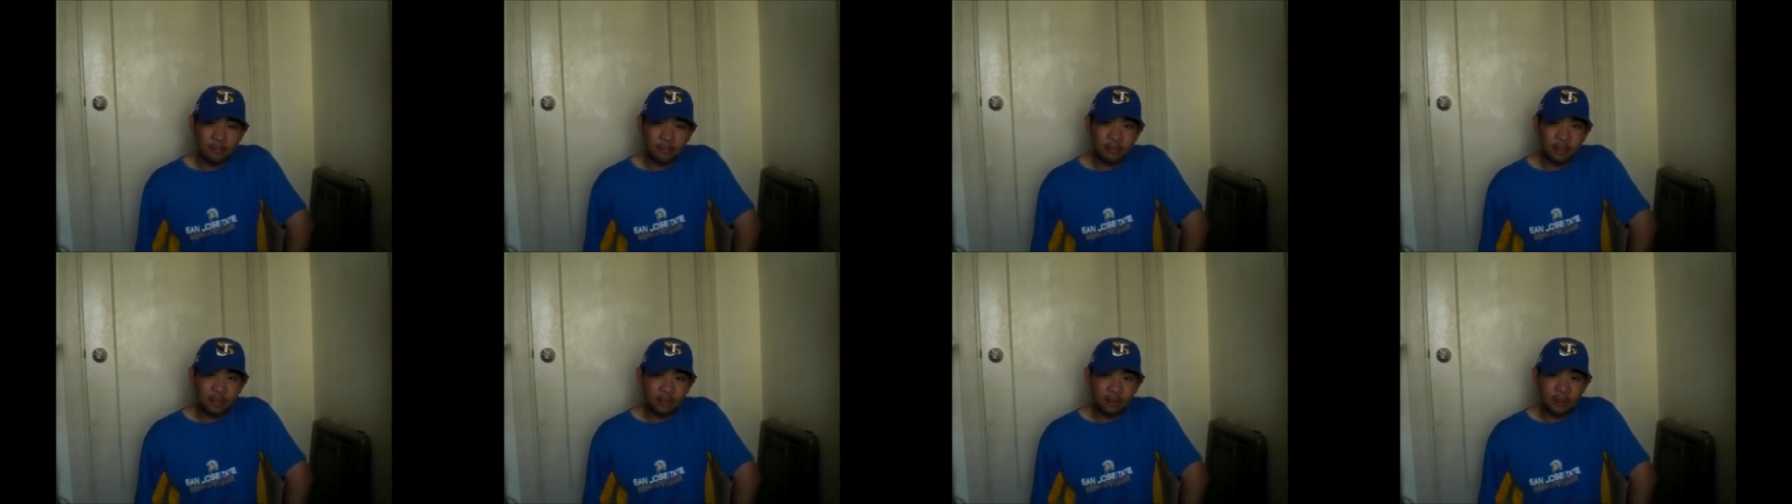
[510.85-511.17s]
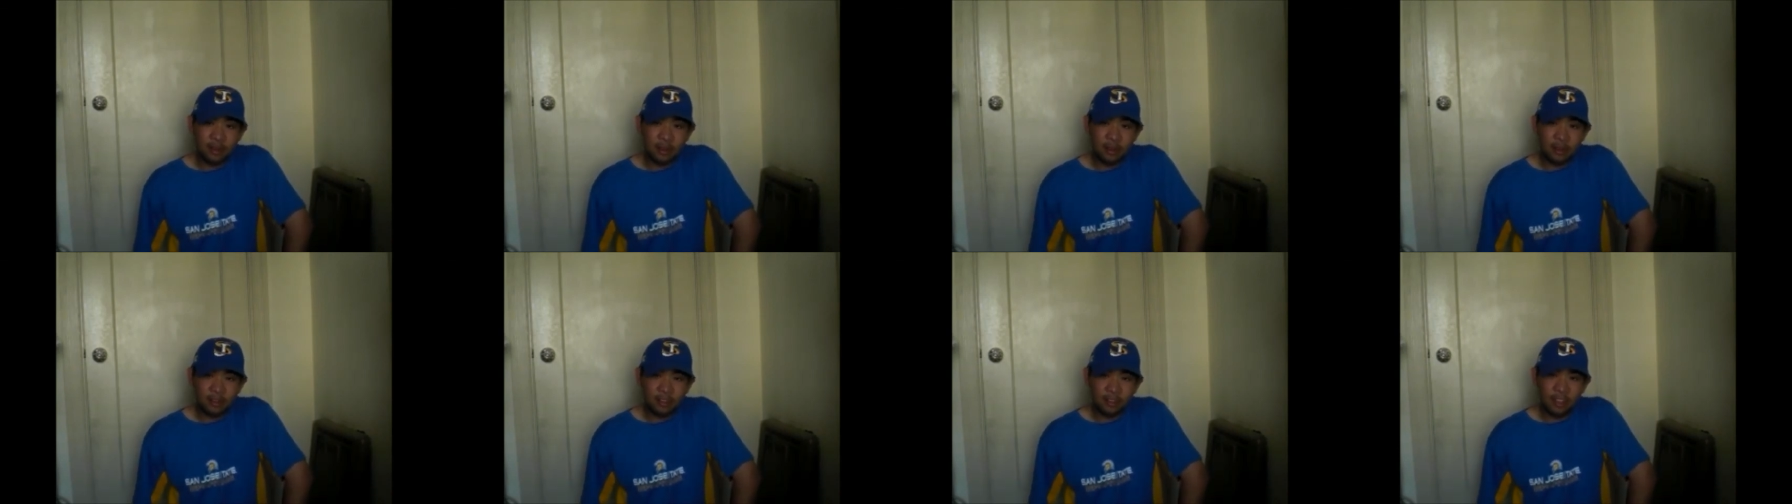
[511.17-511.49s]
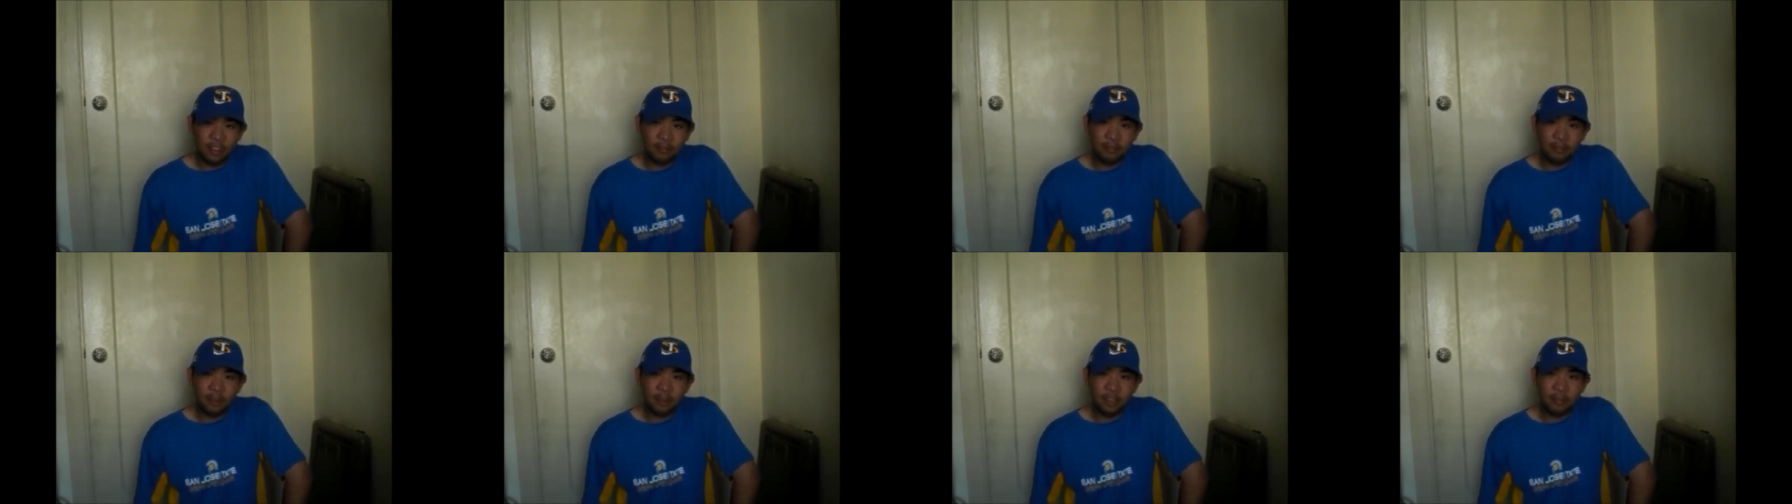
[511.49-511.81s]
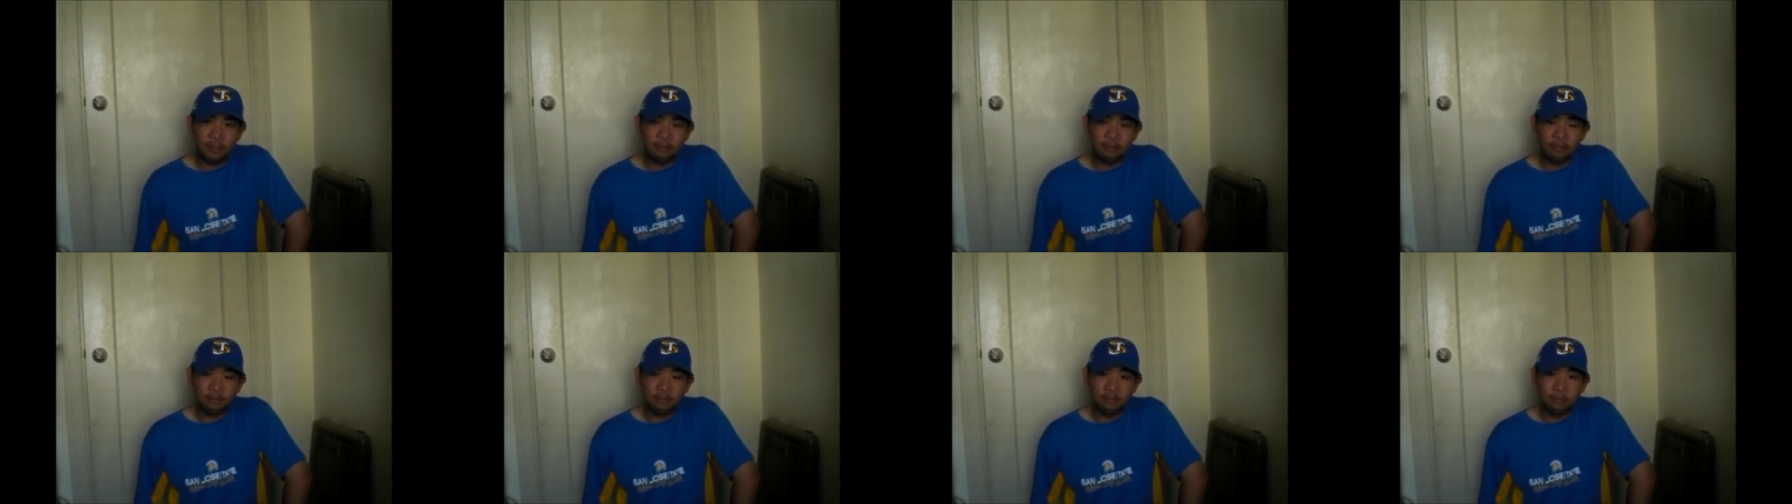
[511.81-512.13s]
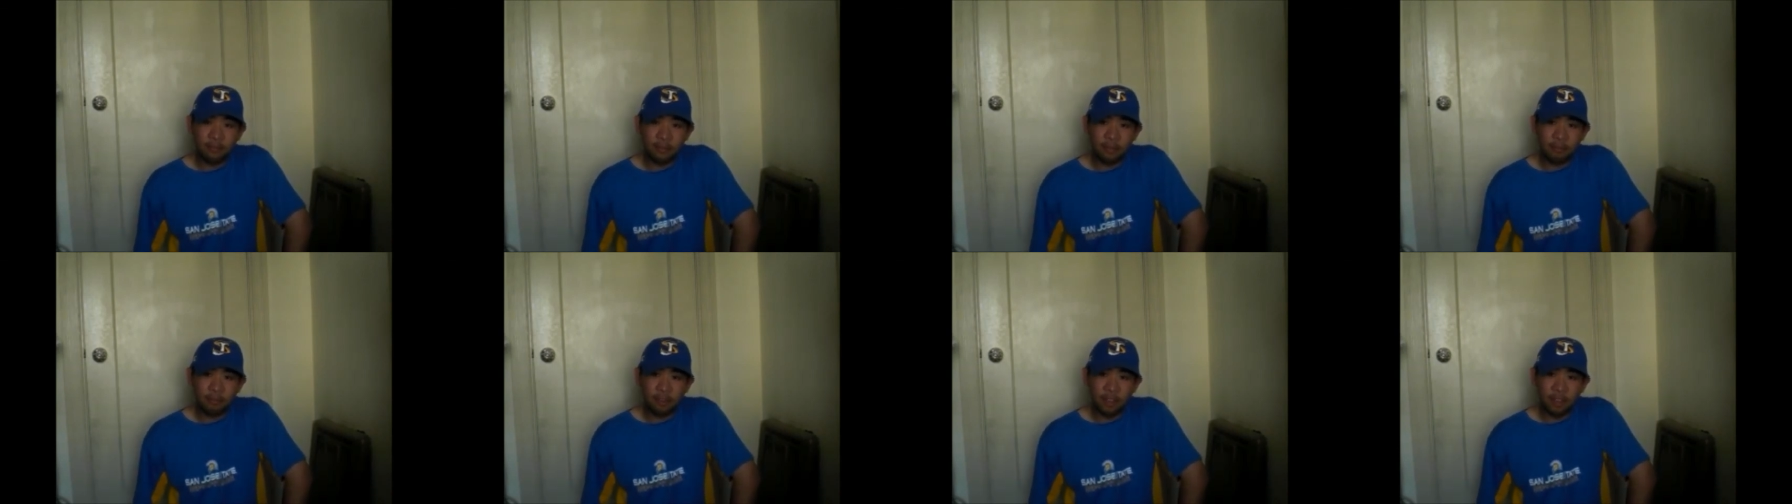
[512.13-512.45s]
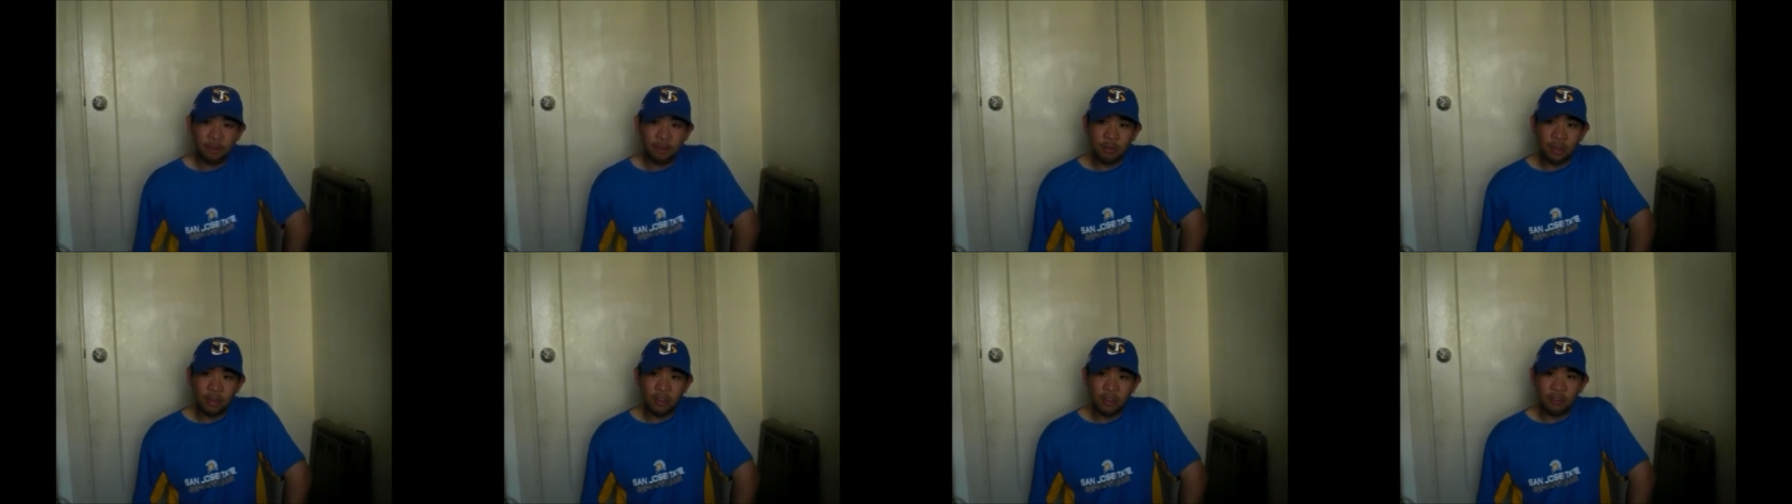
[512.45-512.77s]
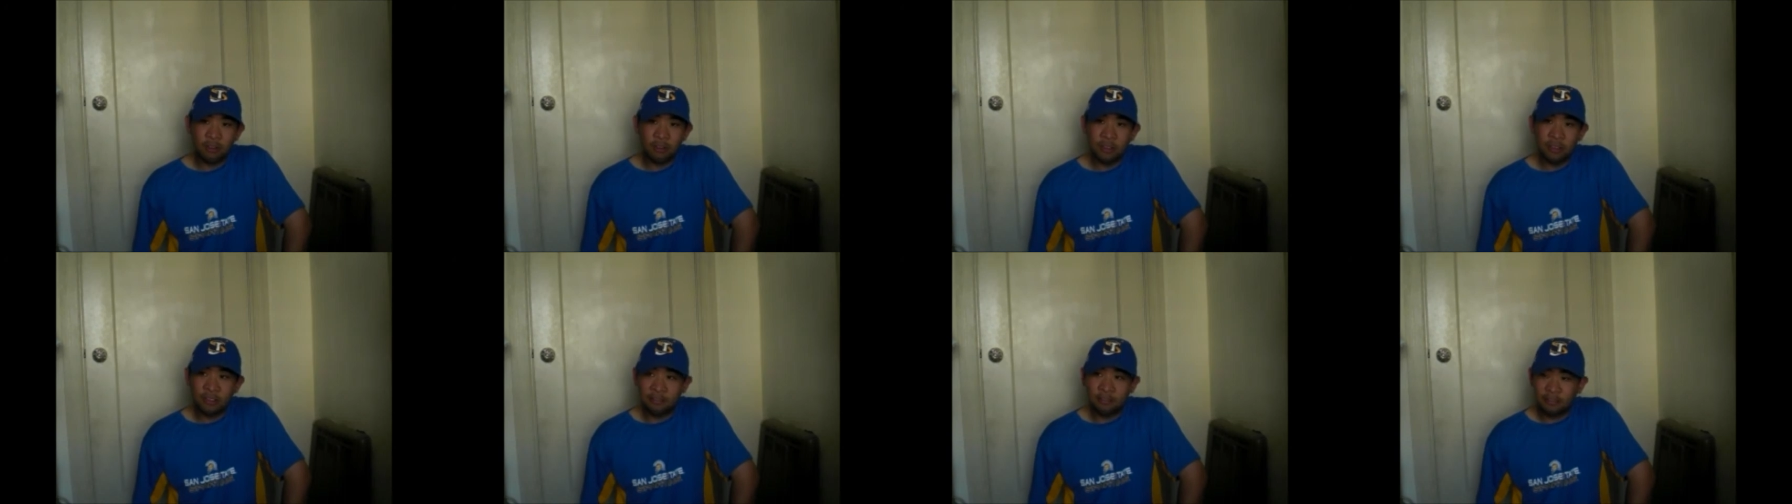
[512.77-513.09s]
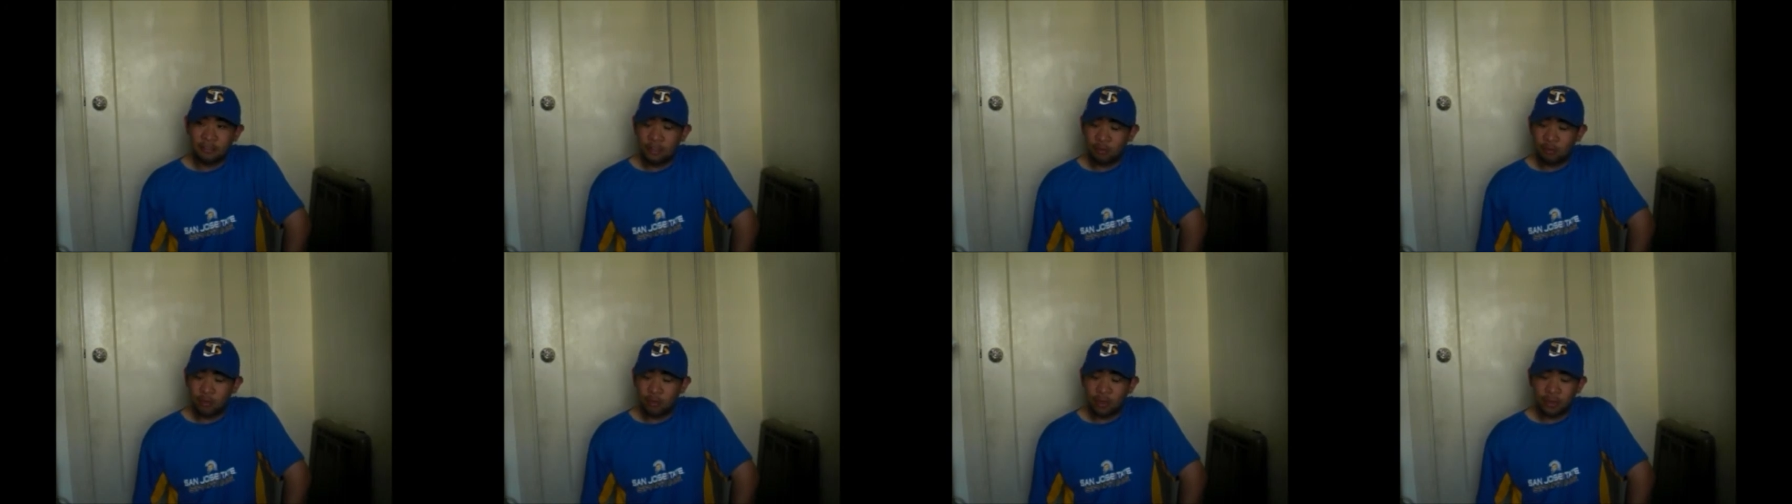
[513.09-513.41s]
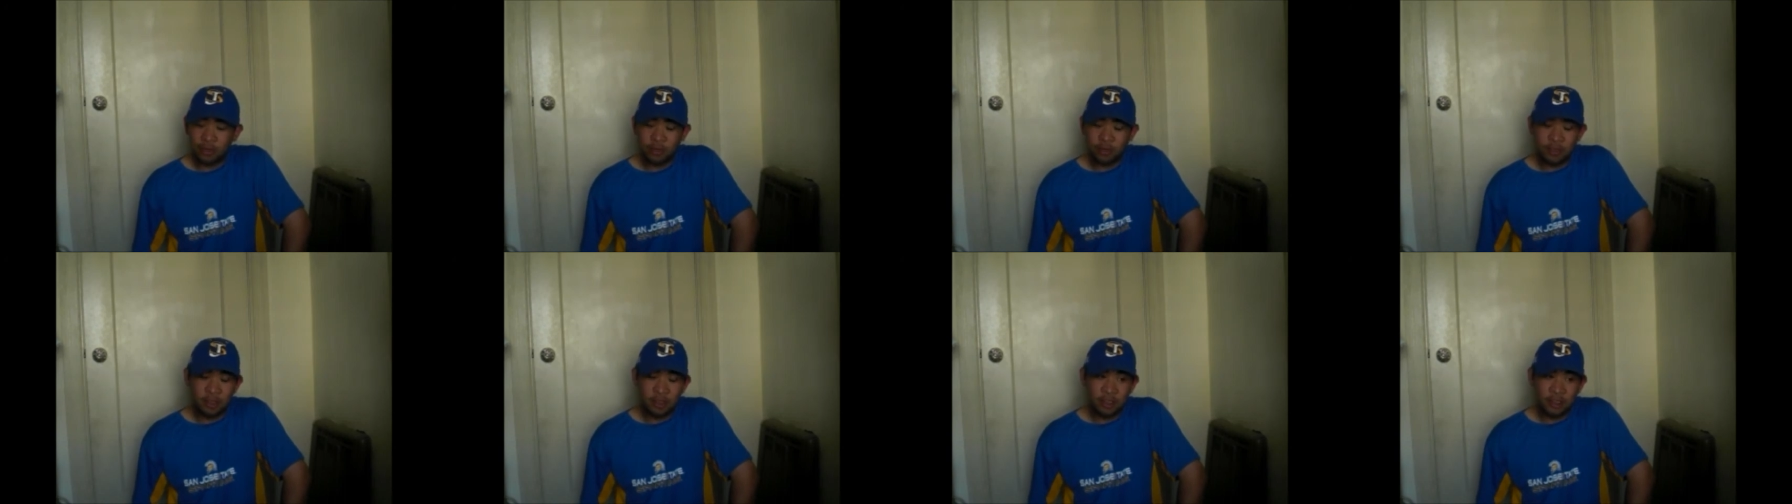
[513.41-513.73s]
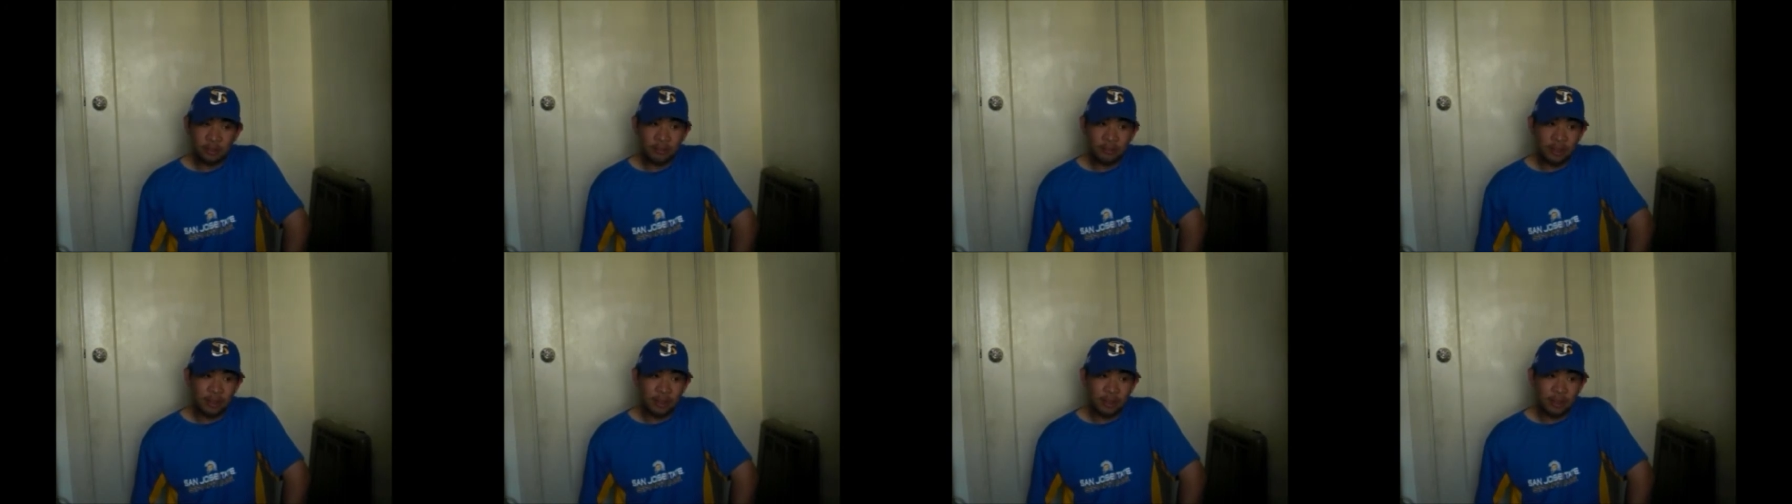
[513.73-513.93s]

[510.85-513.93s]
they're going to need to step it up play well if they want uh,